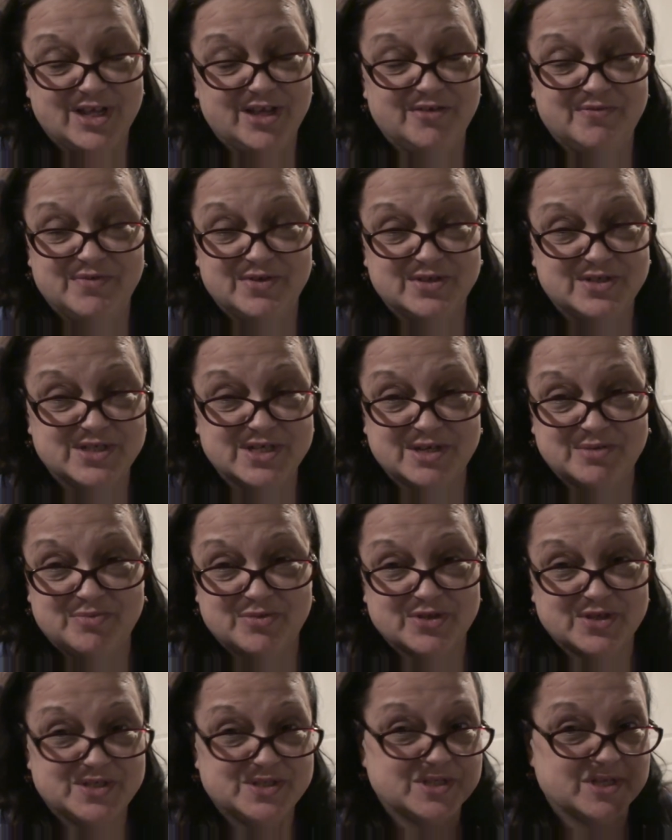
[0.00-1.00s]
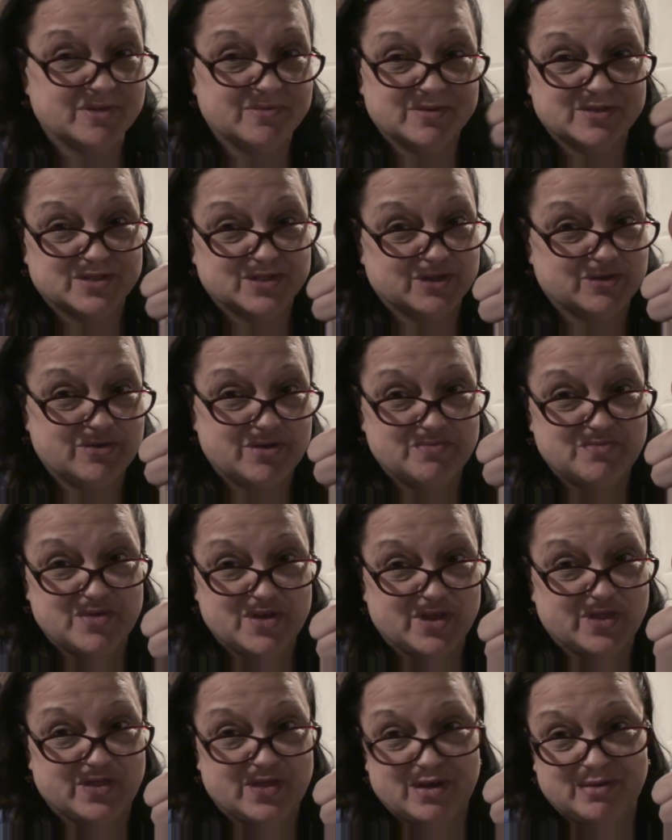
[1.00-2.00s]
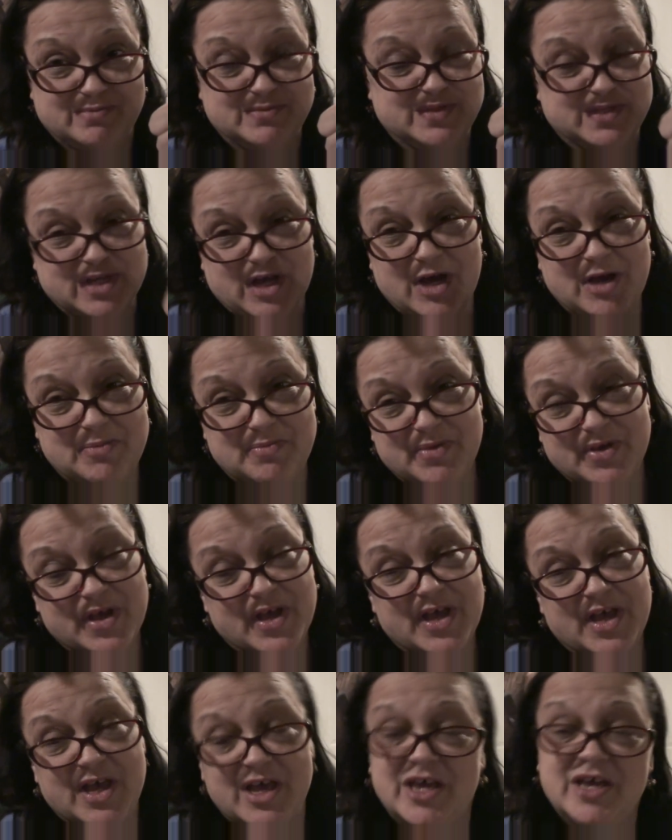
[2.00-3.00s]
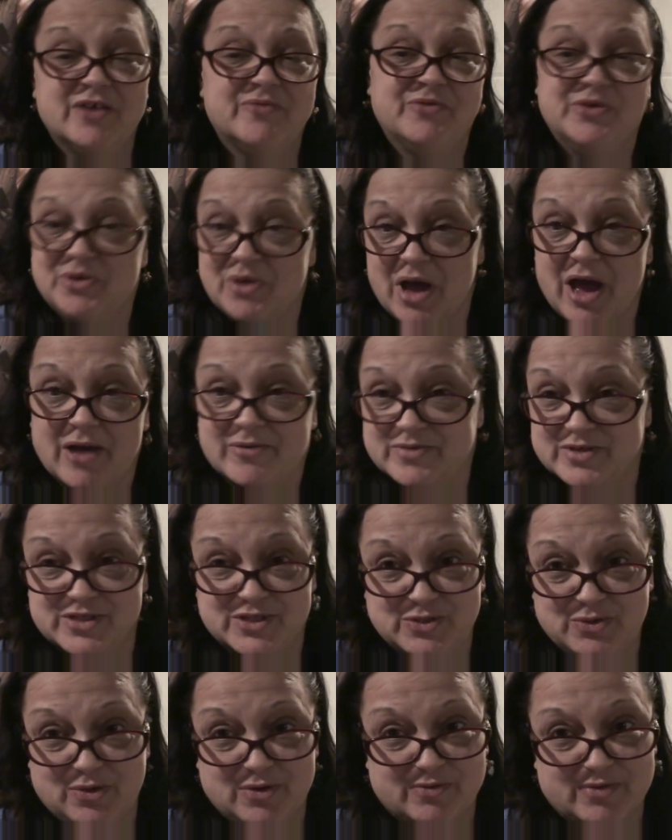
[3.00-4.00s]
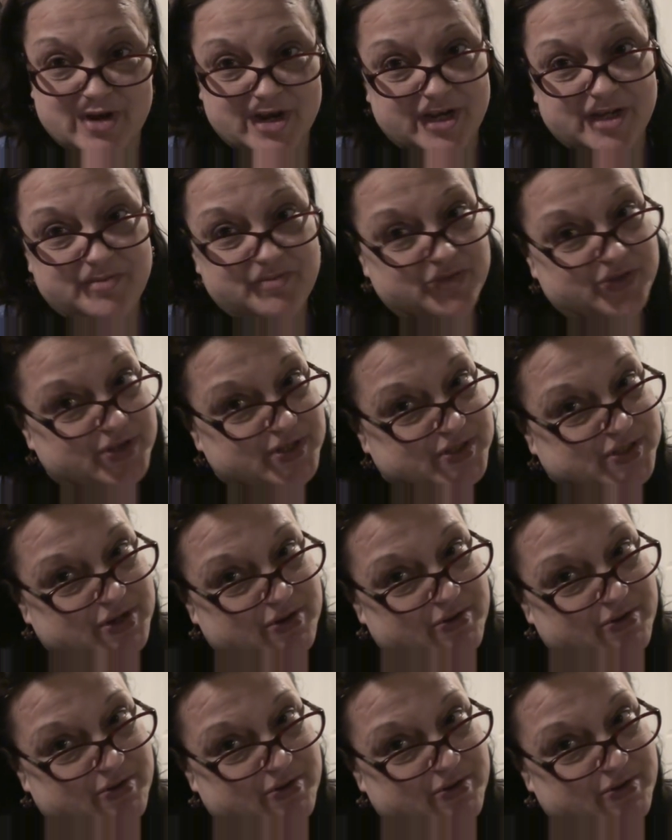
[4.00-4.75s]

if you did, please give us a great big thumbs up. If you haven't already, please